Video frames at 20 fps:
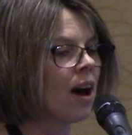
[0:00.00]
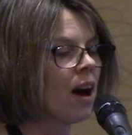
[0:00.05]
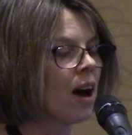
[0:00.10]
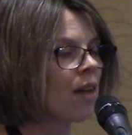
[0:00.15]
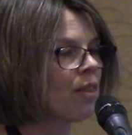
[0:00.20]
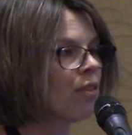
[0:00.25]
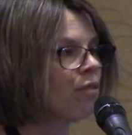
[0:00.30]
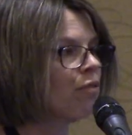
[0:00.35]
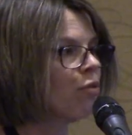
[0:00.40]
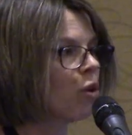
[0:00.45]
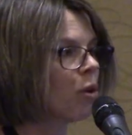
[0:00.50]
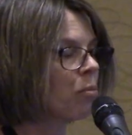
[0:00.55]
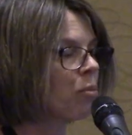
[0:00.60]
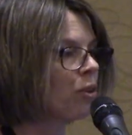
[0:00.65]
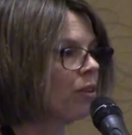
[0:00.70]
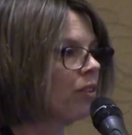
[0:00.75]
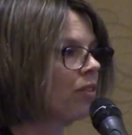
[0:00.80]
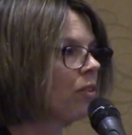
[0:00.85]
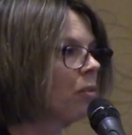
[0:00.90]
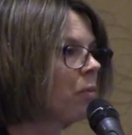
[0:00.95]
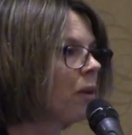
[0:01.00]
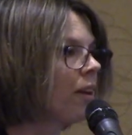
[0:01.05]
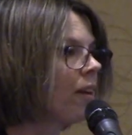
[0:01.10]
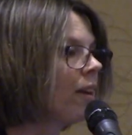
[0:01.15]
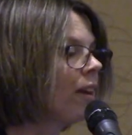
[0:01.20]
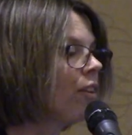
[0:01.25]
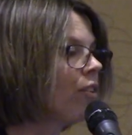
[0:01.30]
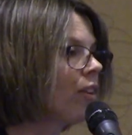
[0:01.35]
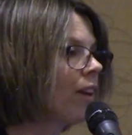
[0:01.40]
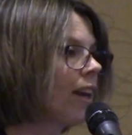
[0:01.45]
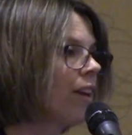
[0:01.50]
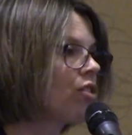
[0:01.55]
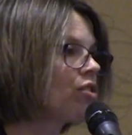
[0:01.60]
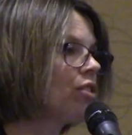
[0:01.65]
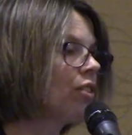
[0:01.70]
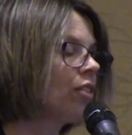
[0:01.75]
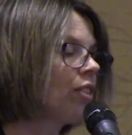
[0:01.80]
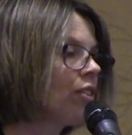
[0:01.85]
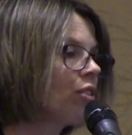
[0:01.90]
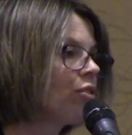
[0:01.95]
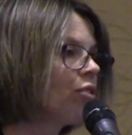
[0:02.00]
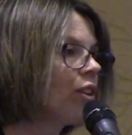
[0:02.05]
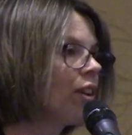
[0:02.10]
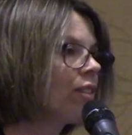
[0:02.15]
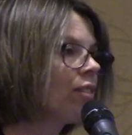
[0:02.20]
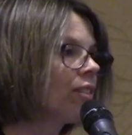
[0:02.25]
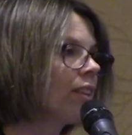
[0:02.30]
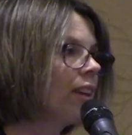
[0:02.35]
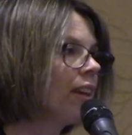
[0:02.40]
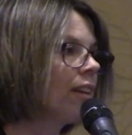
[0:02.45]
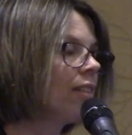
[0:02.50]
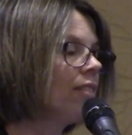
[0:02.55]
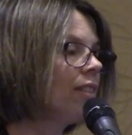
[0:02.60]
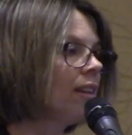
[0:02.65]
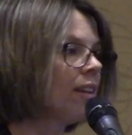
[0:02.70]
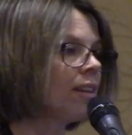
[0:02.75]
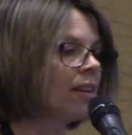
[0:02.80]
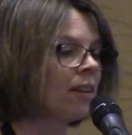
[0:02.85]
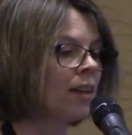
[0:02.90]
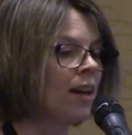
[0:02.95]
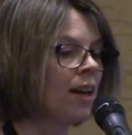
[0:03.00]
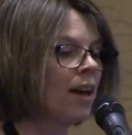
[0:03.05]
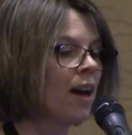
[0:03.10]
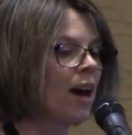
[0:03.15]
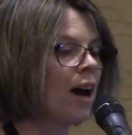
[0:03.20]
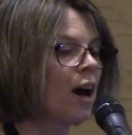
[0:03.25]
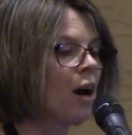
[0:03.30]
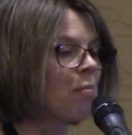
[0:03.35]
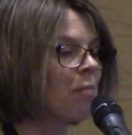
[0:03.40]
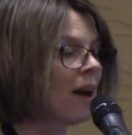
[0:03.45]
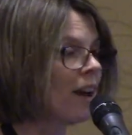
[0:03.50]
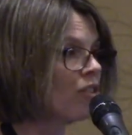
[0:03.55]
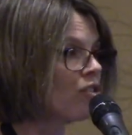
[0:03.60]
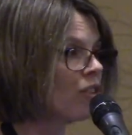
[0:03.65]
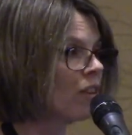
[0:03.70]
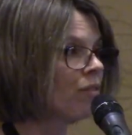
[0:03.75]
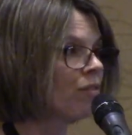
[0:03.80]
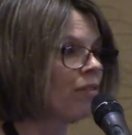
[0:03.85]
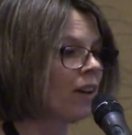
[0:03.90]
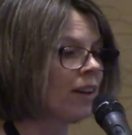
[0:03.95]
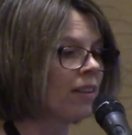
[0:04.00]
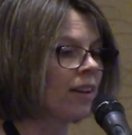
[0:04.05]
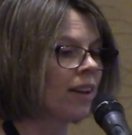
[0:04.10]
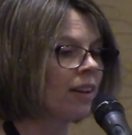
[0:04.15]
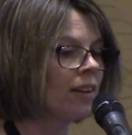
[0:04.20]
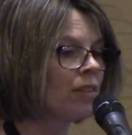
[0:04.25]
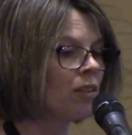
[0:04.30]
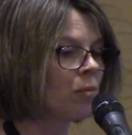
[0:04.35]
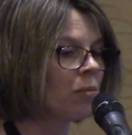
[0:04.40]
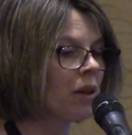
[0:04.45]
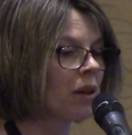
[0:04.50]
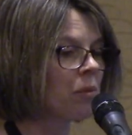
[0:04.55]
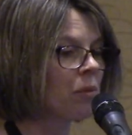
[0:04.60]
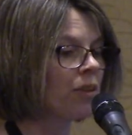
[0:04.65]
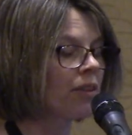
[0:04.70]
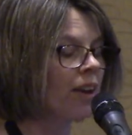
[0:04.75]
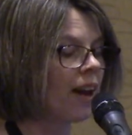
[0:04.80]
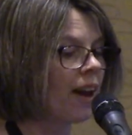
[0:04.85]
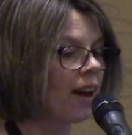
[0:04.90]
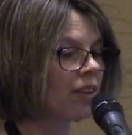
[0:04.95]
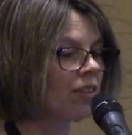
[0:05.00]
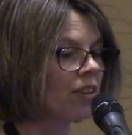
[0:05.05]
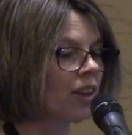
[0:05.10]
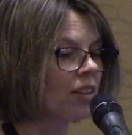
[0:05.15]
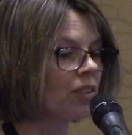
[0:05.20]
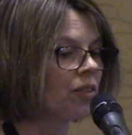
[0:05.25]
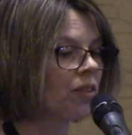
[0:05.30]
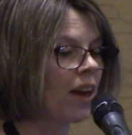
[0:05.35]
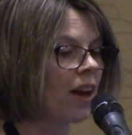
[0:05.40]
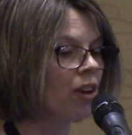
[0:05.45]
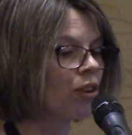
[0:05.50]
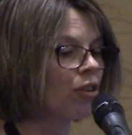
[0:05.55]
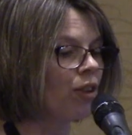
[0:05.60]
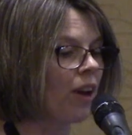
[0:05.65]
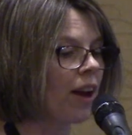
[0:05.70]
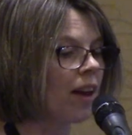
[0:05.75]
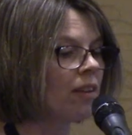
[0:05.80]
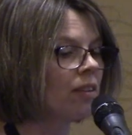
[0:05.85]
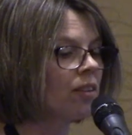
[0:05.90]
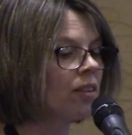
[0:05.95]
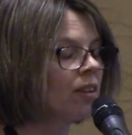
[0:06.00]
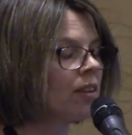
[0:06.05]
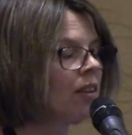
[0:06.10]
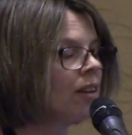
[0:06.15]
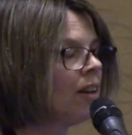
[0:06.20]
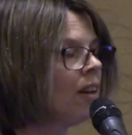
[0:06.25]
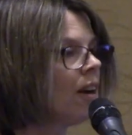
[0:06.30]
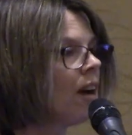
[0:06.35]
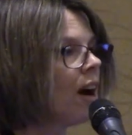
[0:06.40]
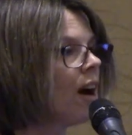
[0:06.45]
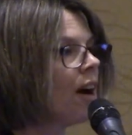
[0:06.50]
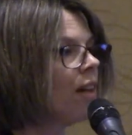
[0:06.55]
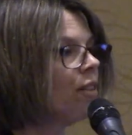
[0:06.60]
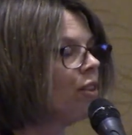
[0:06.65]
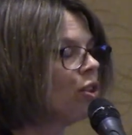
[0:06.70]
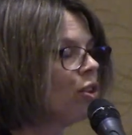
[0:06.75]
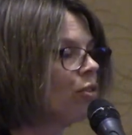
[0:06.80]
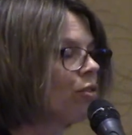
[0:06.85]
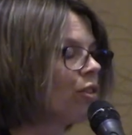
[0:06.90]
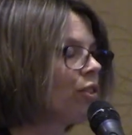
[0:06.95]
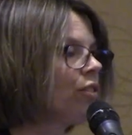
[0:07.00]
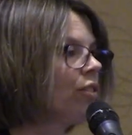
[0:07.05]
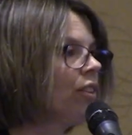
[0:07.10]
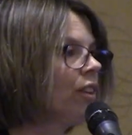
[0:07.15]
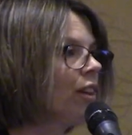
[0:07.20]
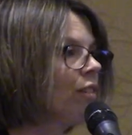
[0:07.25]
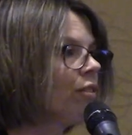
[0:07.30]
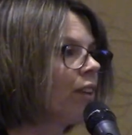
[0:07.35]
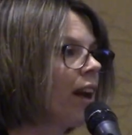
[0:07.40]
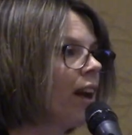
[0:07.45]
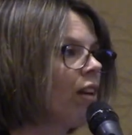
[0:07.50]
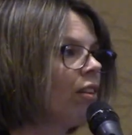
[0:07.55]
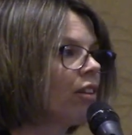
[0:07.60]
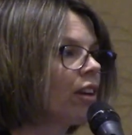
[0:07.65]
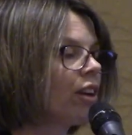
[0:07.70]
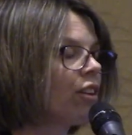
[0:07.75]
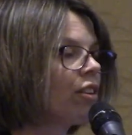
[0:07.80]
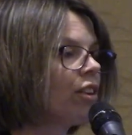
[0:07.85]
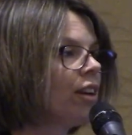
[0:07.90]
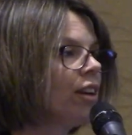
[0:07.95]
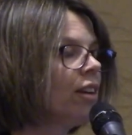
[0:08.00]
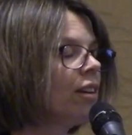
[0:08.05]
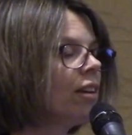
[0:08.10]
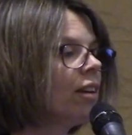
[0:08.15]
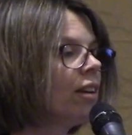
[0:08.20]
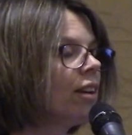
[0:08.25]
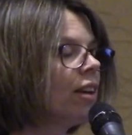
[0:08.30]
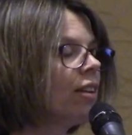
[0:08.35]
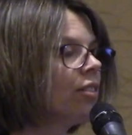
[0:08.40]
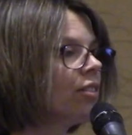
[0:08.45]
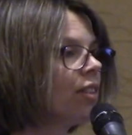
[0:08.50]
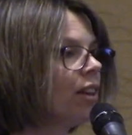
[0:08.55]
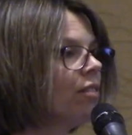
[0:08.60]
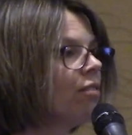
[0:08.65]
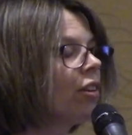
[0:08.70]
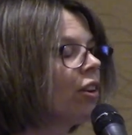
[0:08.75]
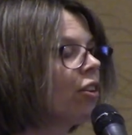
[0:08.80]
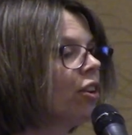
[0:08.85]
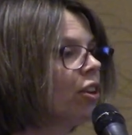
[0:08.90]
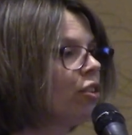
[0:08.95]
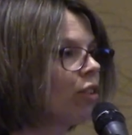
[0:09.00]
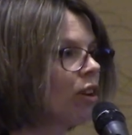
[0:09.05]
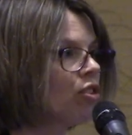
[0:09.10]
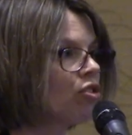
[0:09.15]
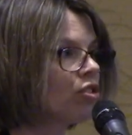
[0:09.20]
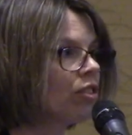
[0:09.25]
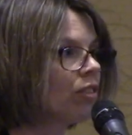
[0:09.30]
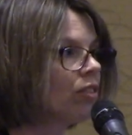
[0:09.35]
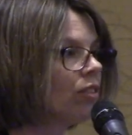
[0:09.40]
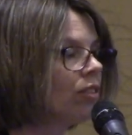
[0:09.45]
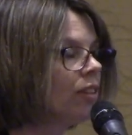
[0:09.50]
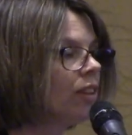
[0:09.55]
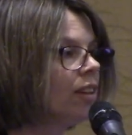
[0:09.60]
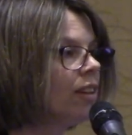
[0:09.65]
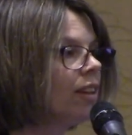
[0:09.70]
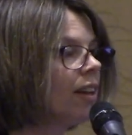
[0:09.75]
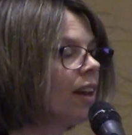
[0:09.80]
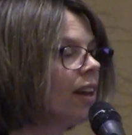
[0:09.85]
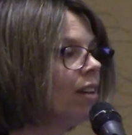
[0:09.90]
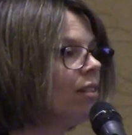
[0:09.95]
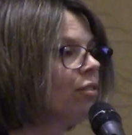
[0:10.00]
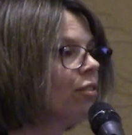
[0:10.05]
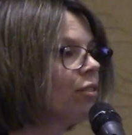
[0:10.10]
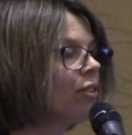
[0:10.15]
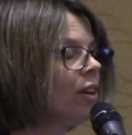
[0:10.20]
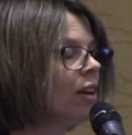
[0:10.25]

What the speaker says: The 4 participating irrigation districts kicked in matching funding to be able to access that grant. The University of Calgary, I say very graciously, gave